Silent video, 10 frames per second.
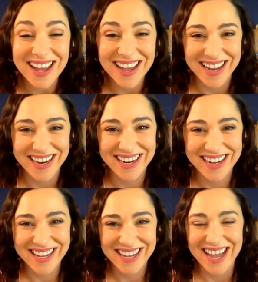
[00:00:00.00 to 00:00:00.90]

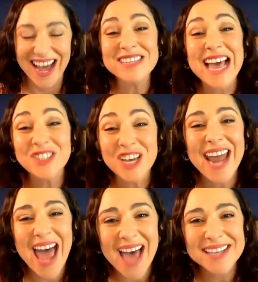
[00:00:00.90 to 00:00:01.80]
I was actually
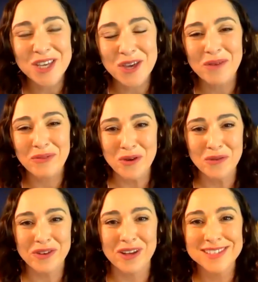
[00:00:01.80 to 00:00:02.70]
going to ask you if
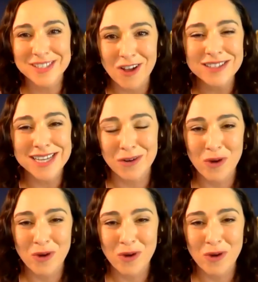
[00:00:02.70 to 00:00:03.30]
you've consulted